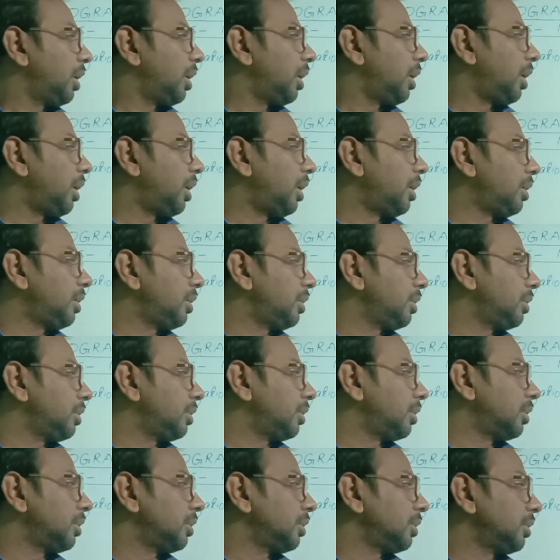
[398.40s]
and
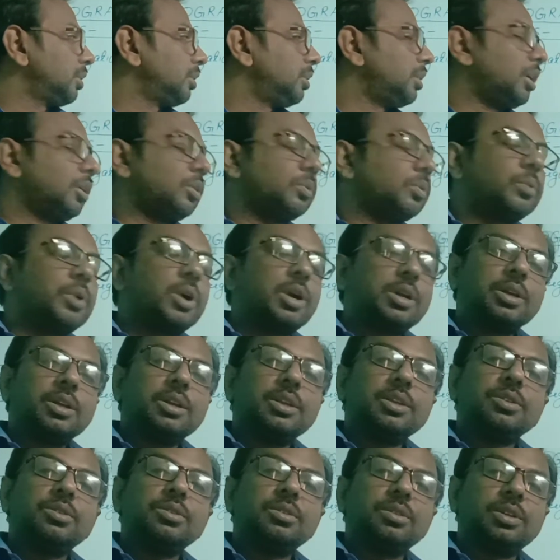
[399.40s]
that water
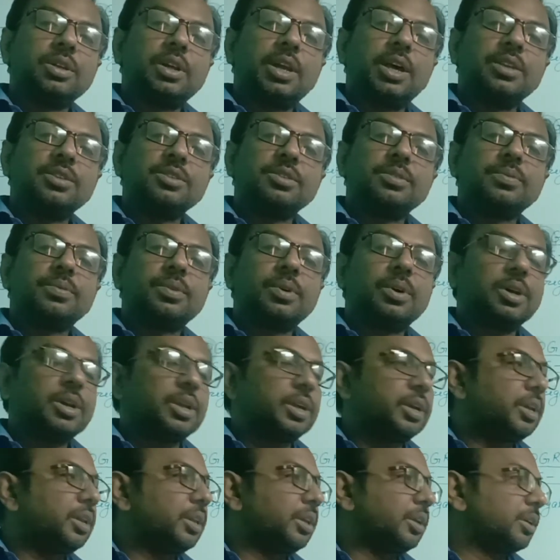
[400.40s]
is utilized for
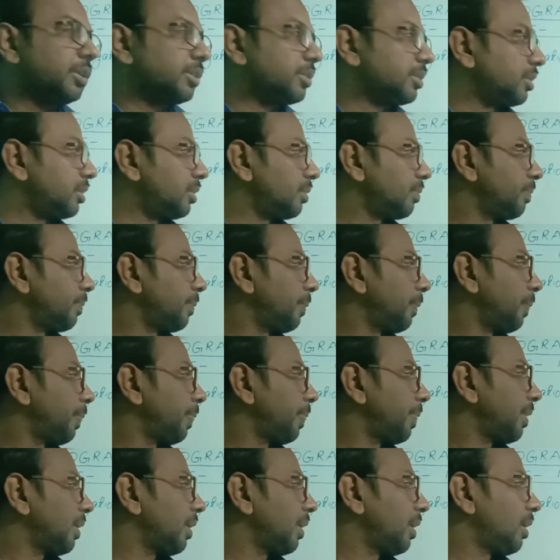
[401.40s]
irrigation.
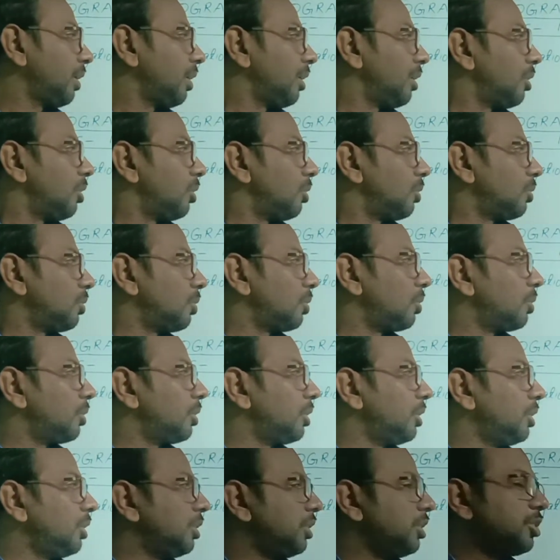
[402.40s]
So
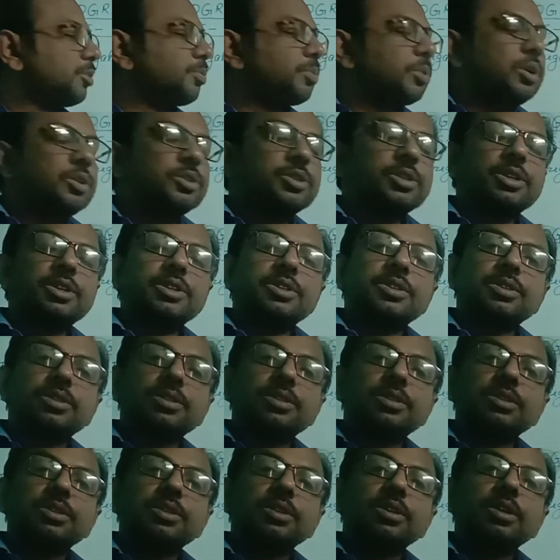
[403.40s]
in this
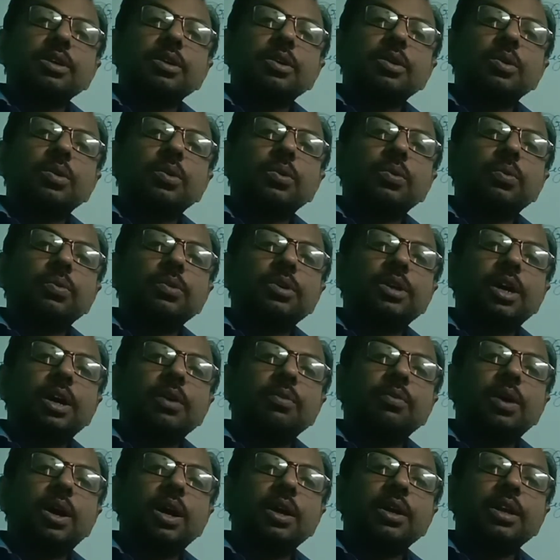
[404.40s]
process, the
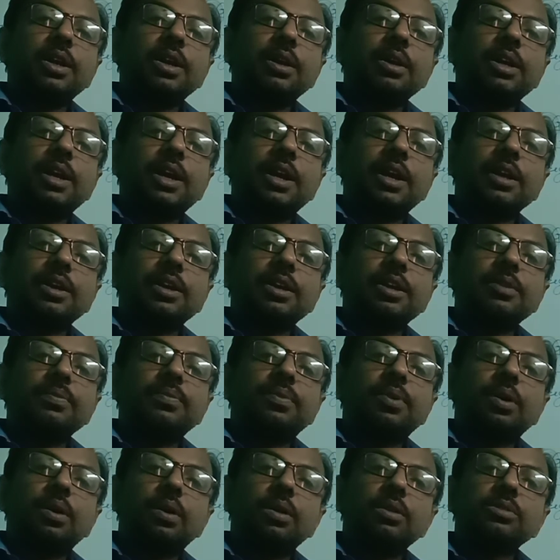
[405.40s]
water directly
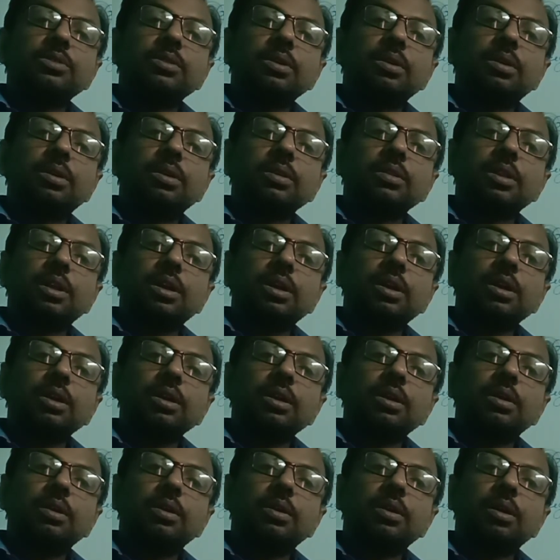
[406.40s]
falls on the
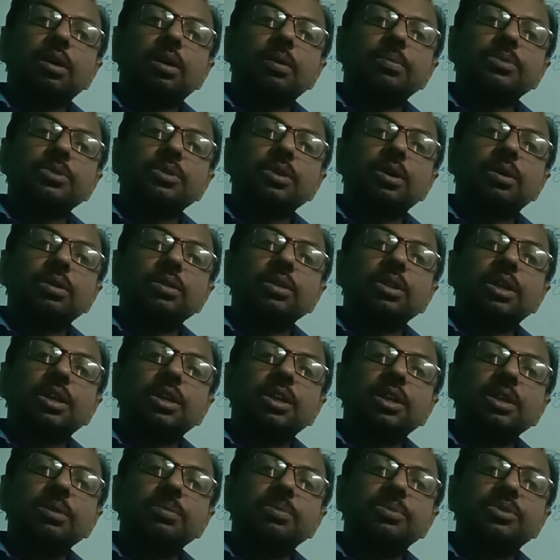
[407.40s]
crops, on the
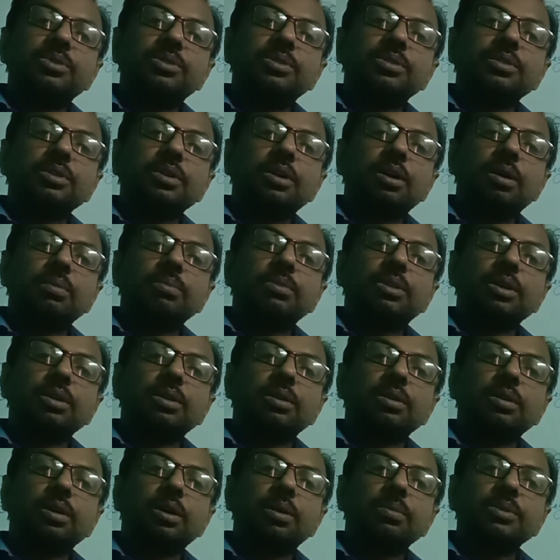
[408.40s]
leaves of the
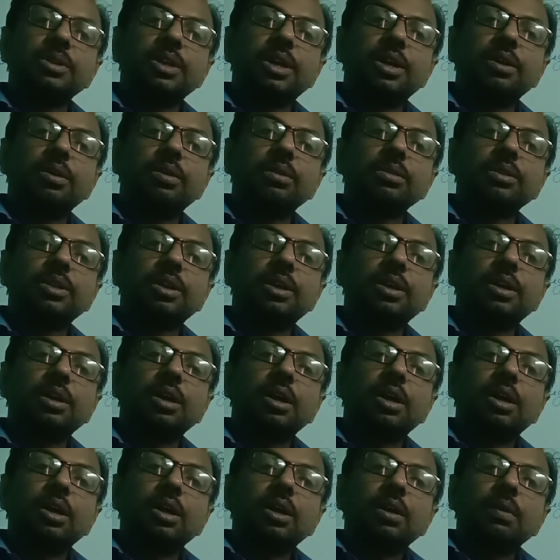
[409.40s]
crops and on the
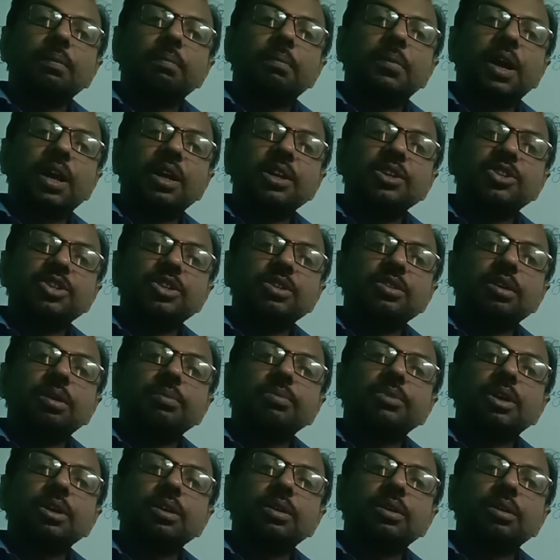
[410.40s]
branches
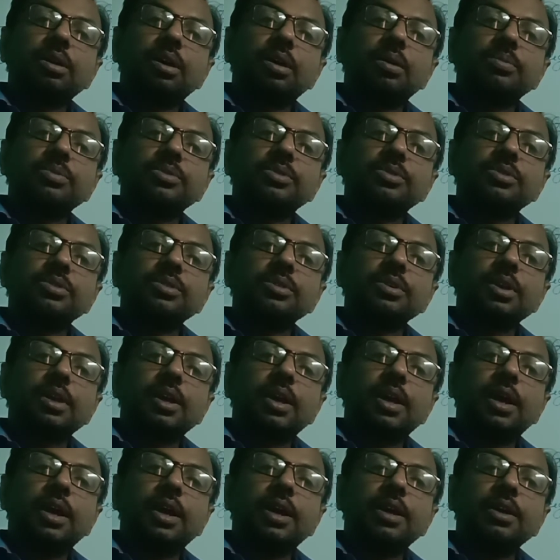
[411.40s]
of the crops,
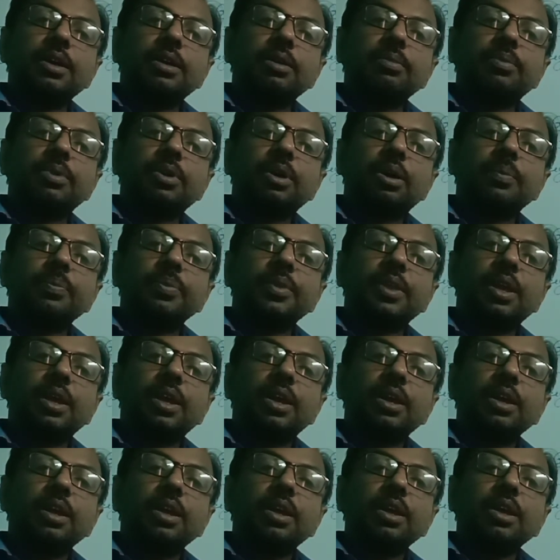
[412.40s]
and from
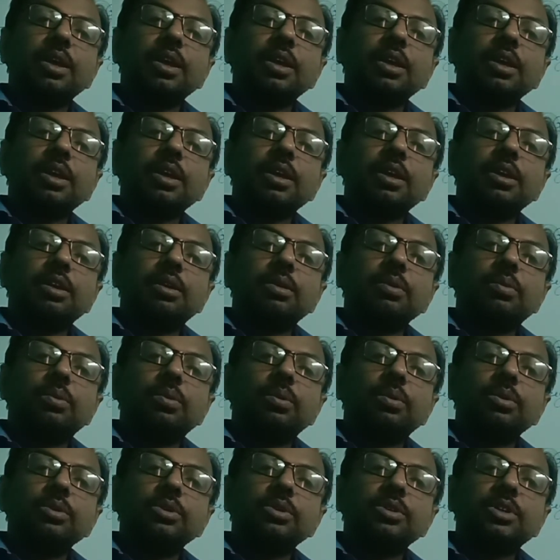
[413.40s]
there it
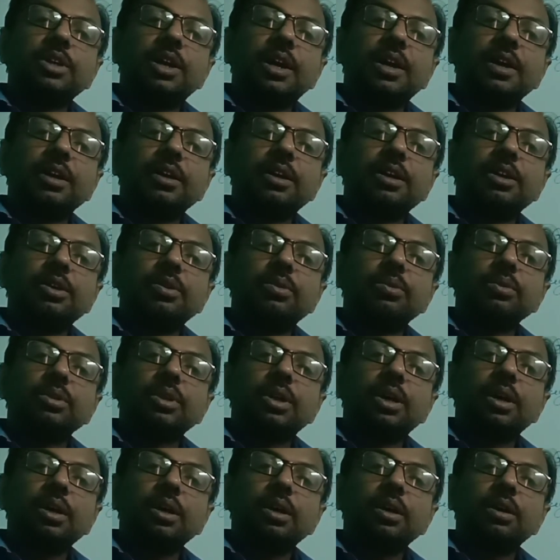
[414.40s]
goes directly to
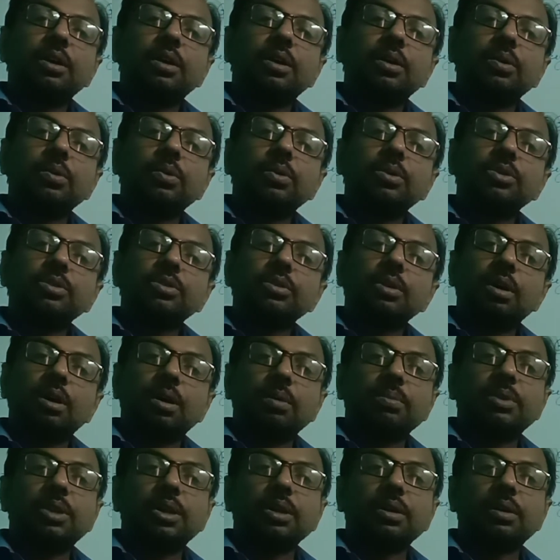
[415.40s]
the roots
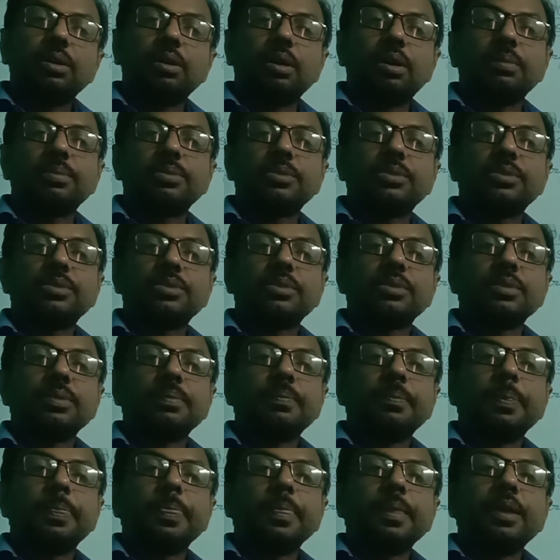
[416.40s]
of the crops.
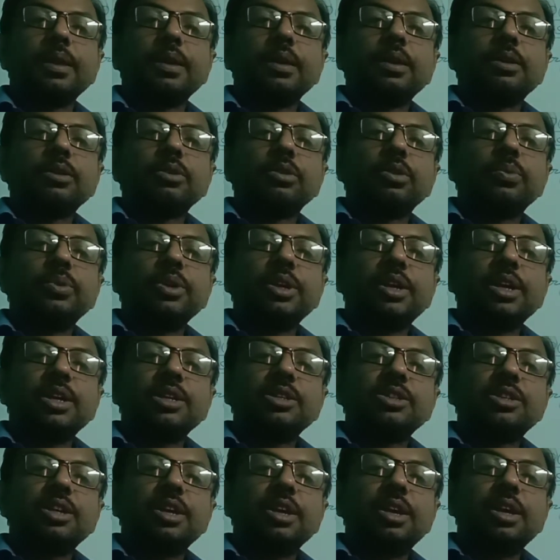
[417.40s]
So we can
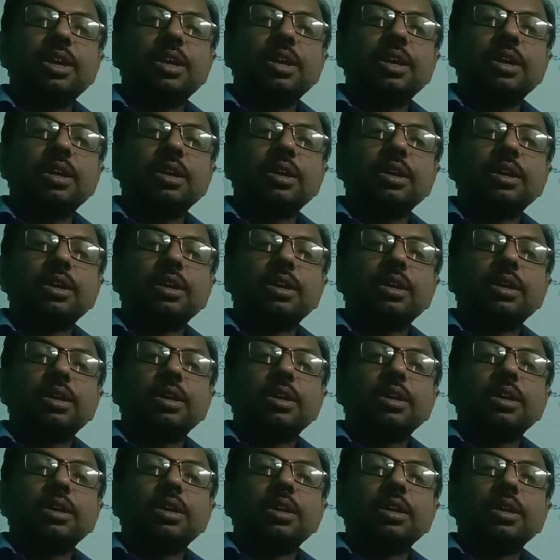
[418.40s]
say
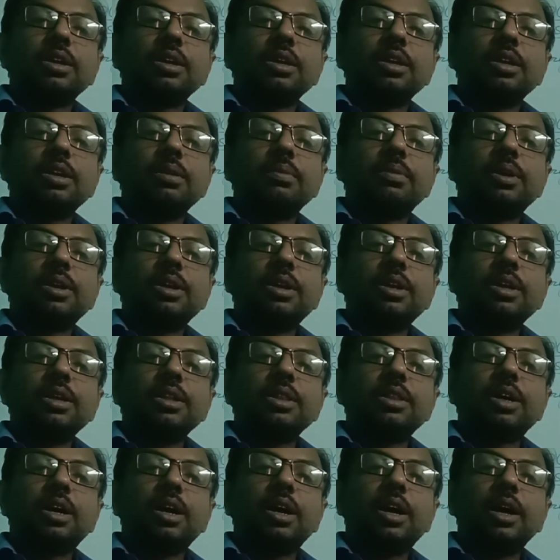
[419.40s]
evenly
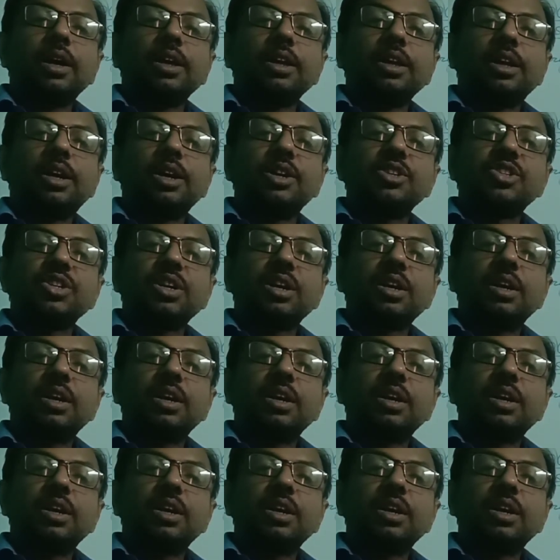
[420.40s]
the agricultural